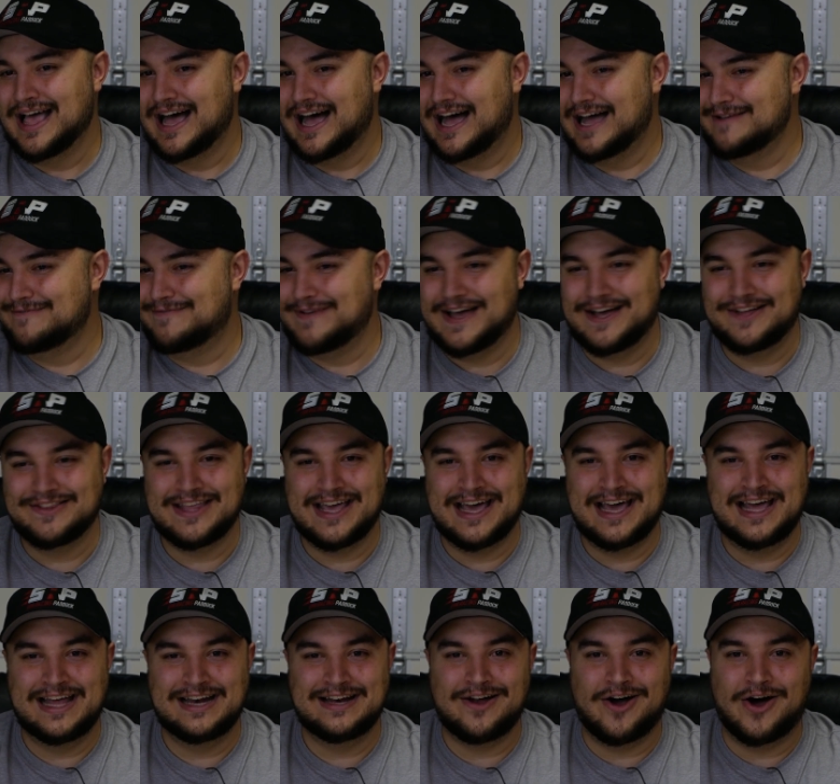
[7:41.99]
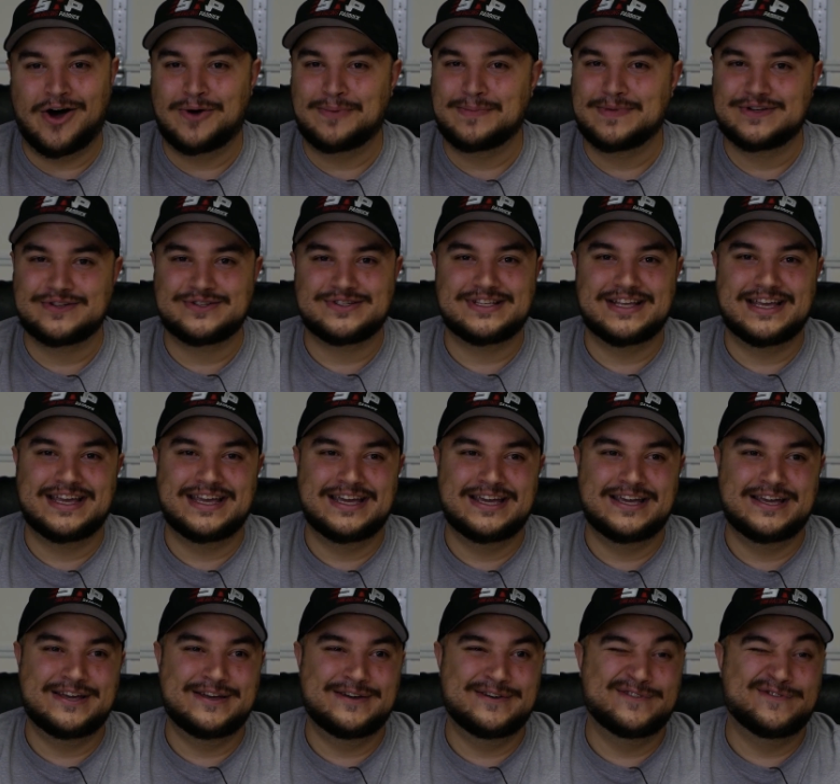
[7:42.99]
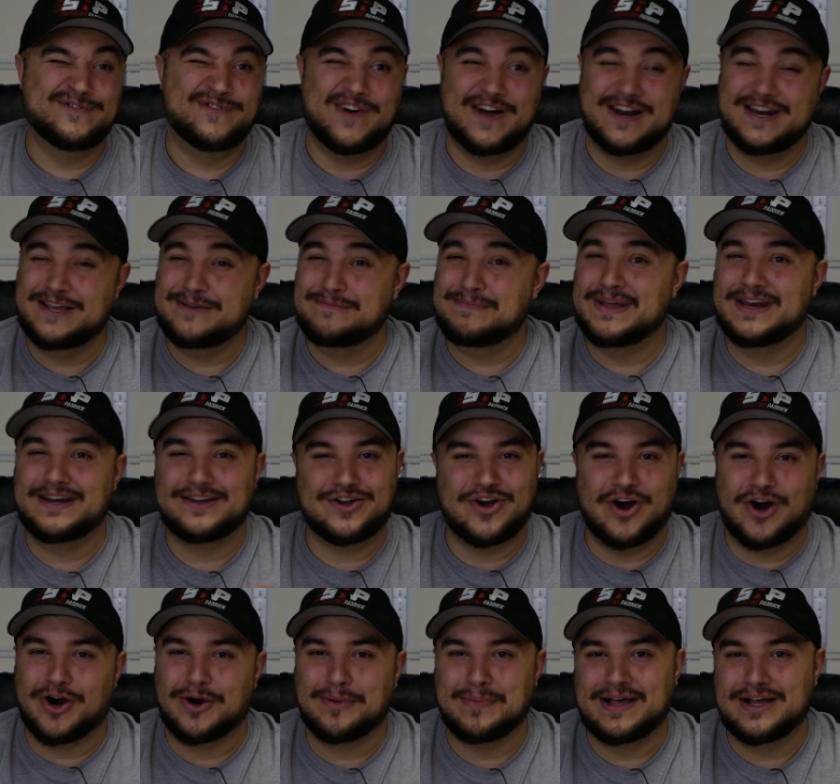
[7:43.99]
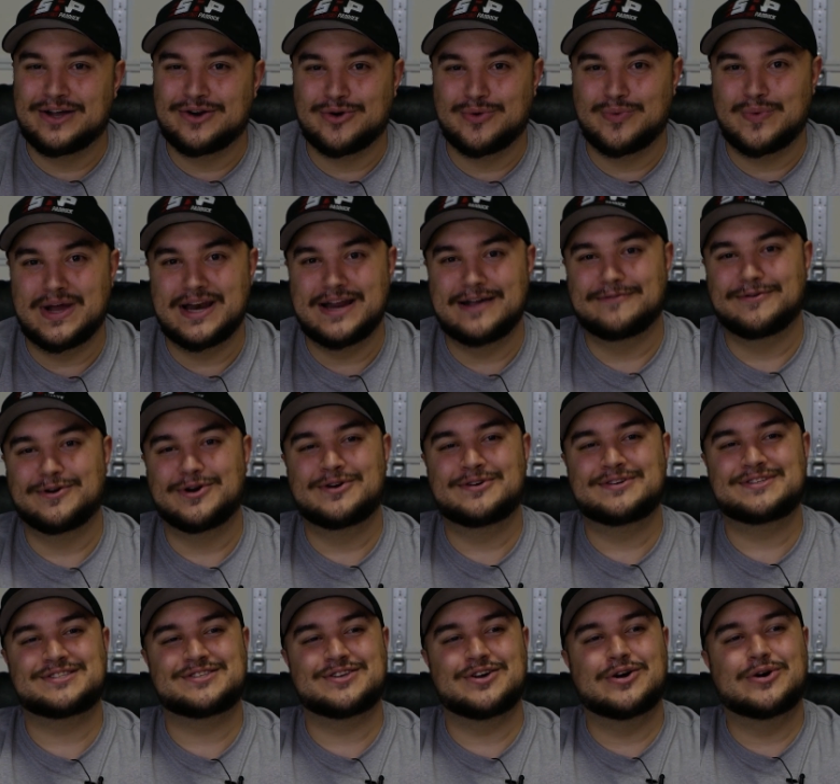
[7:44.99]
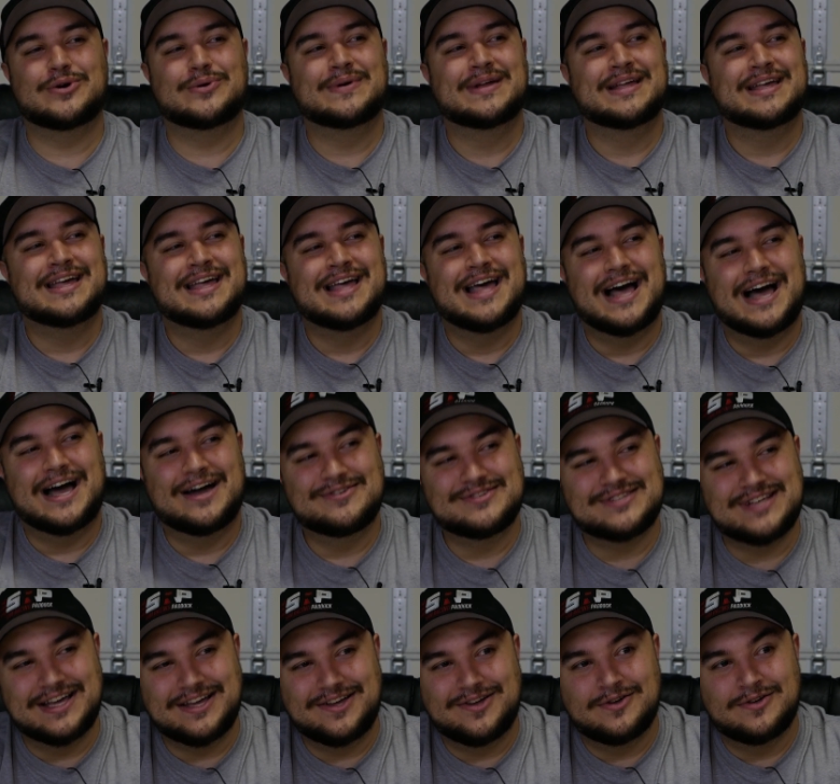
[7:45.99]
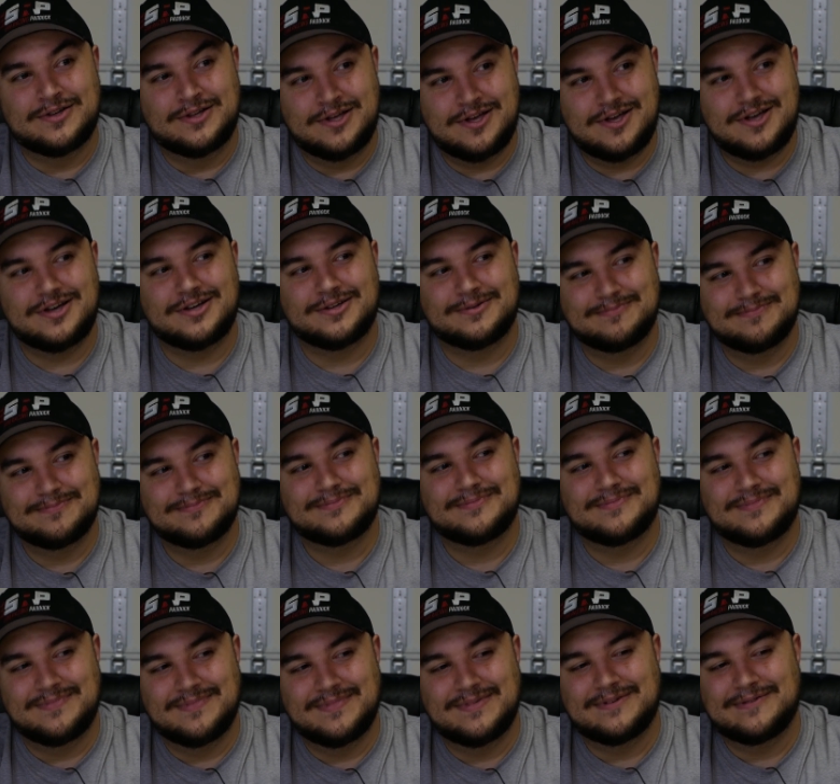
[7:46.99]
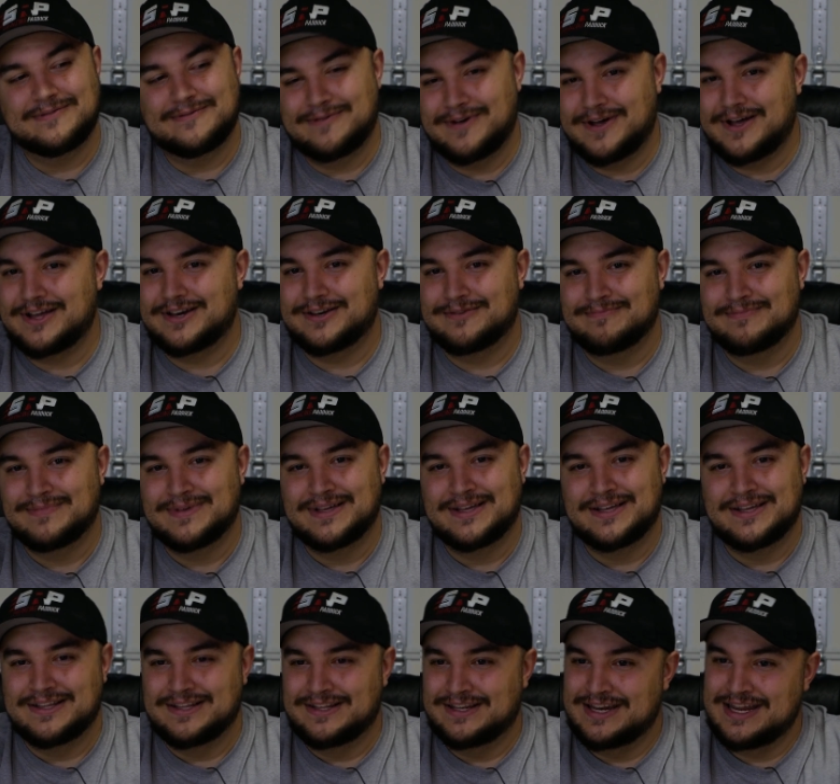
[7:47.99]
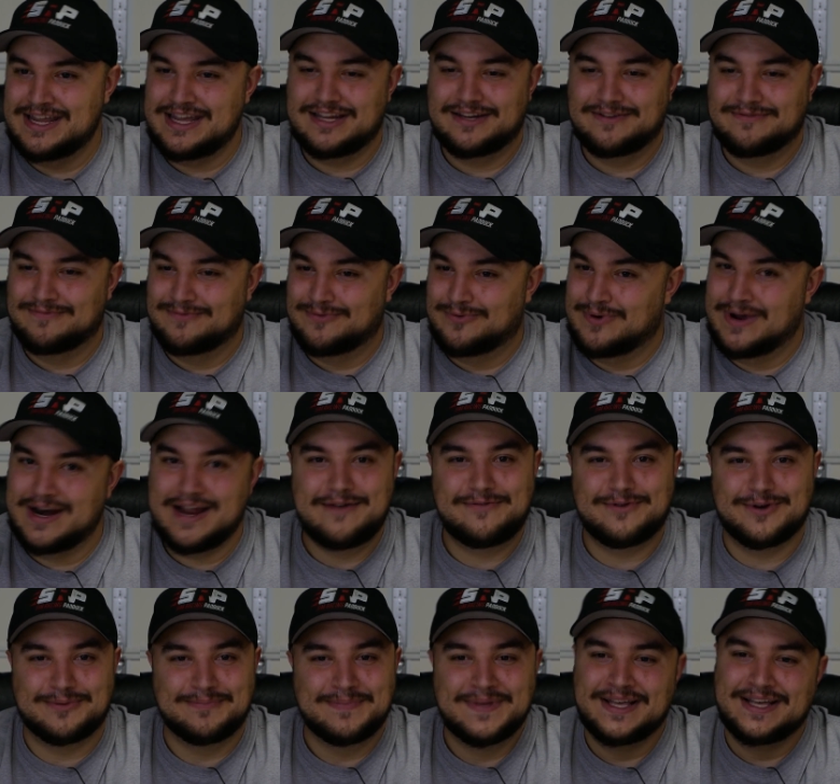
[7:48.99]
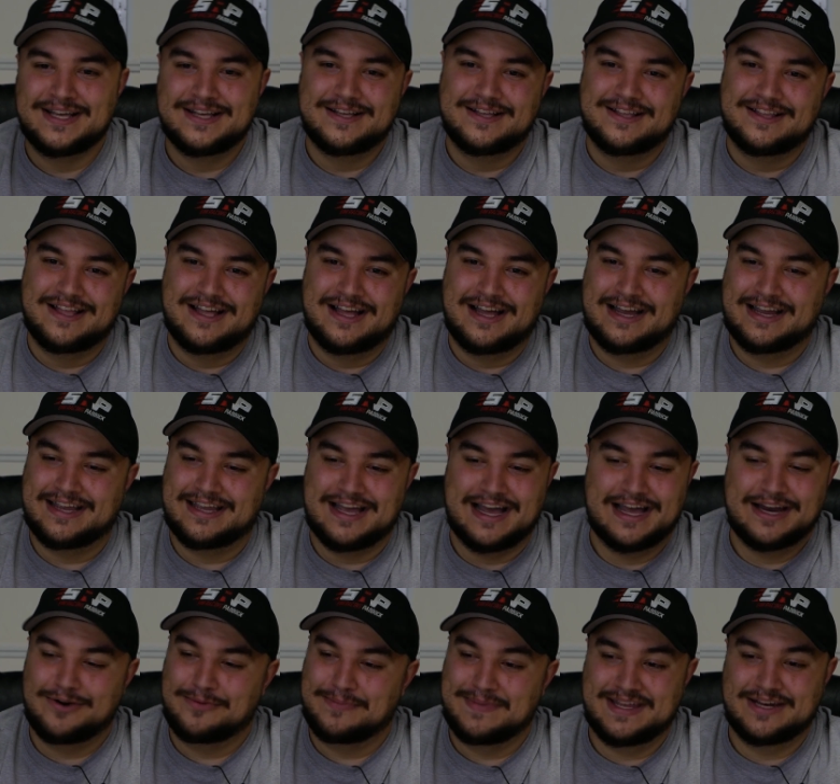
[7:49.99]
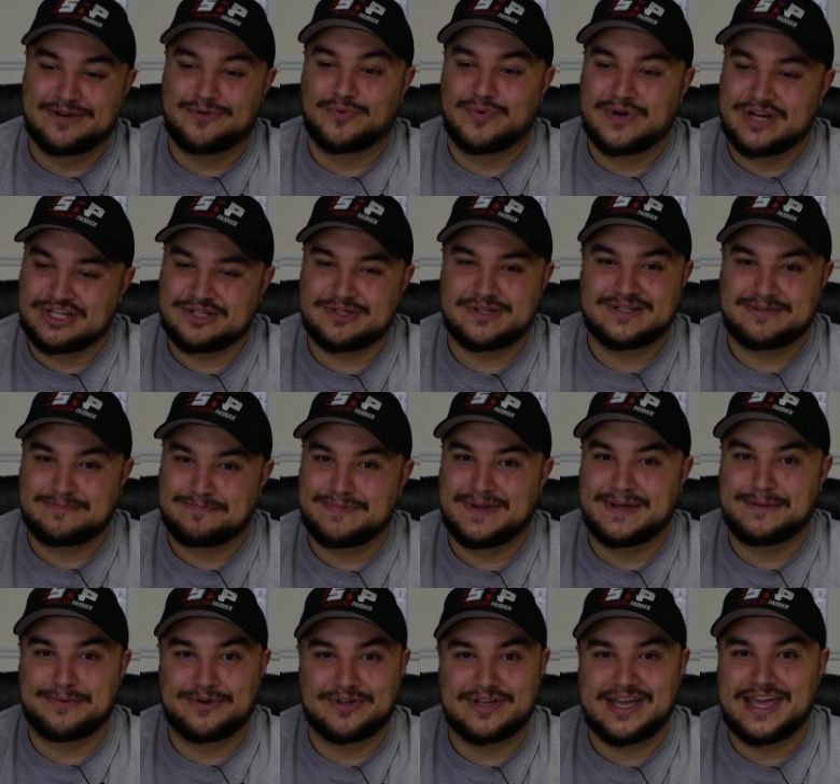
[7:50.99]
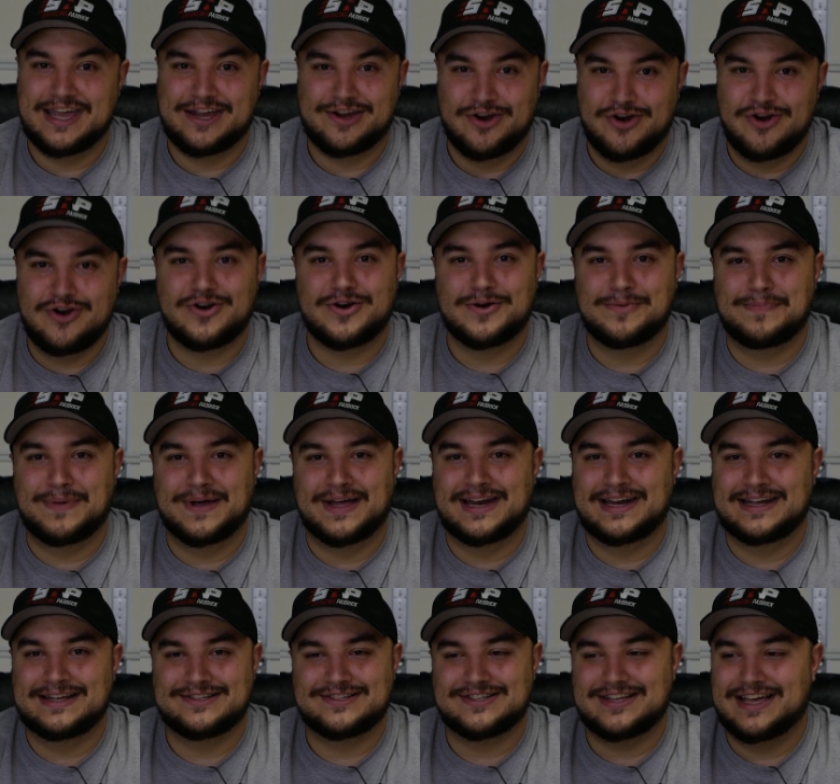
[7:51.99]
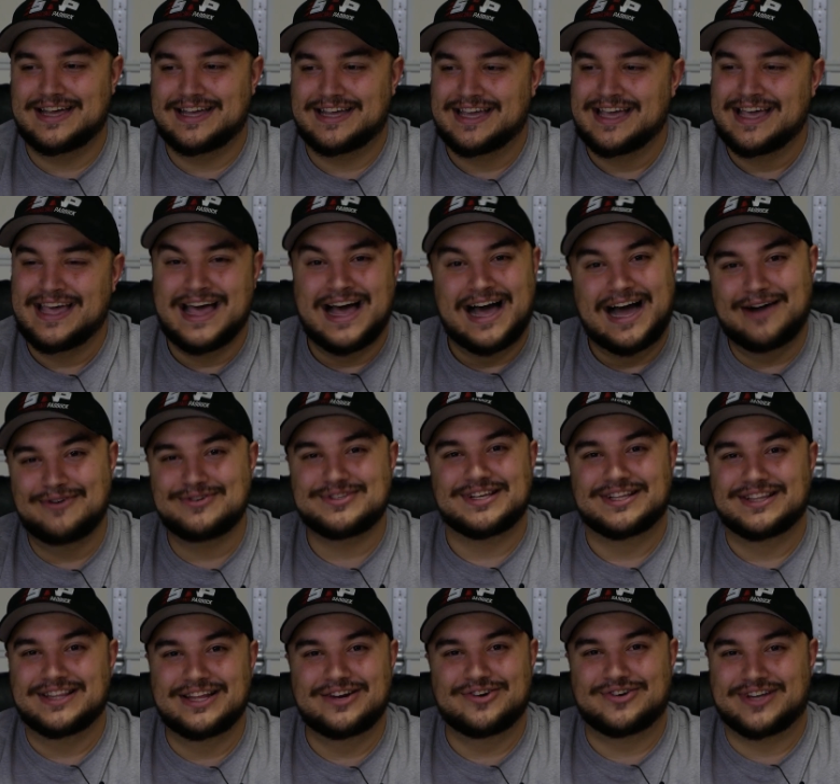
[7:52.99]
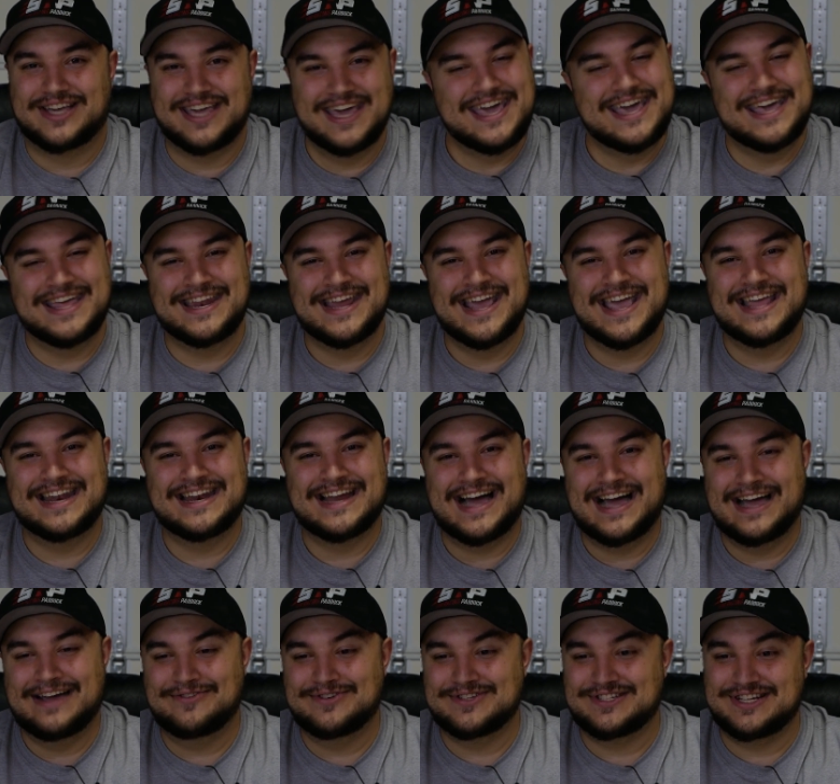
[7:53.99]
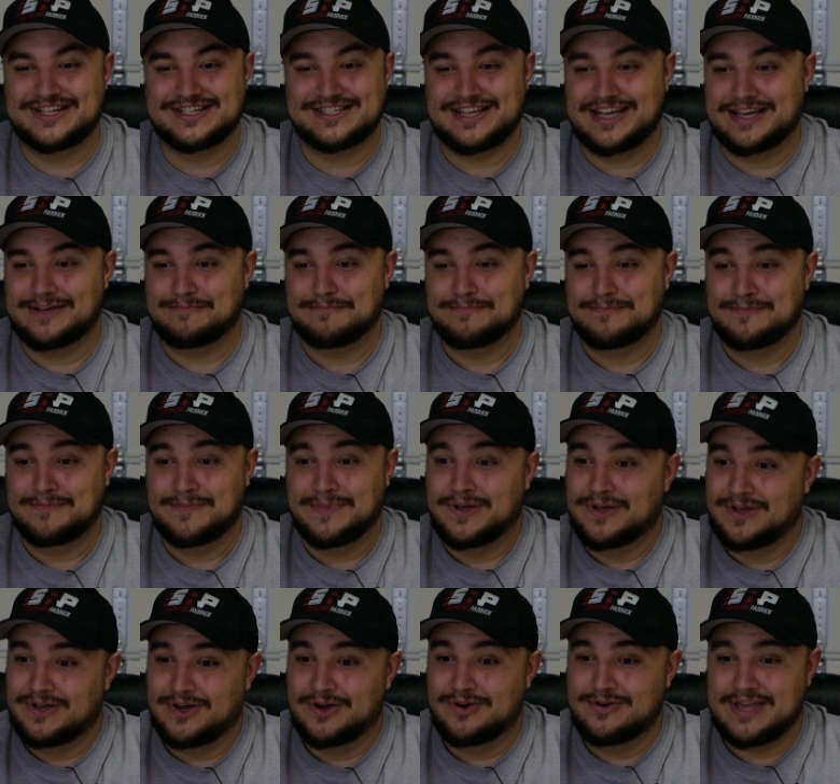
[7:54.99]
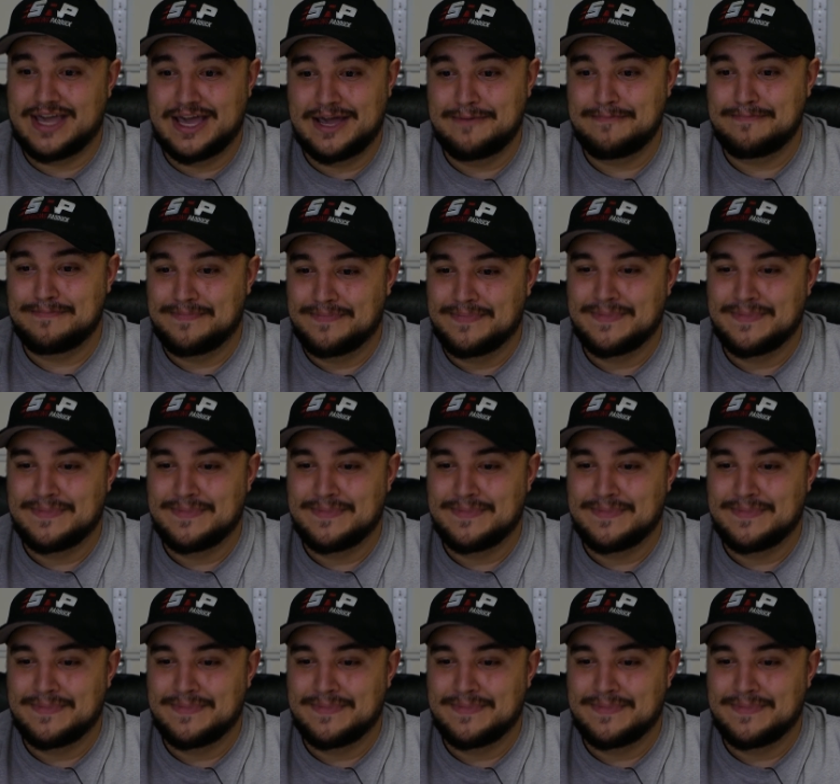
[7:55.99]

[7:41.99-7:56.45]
I found that almost a funny bit of karma or whatever. So I was like, huh, fun, neat, whatever. I, I don't mean to wish people getting hurt, but it's like, I was a little kid and I was just like, okay,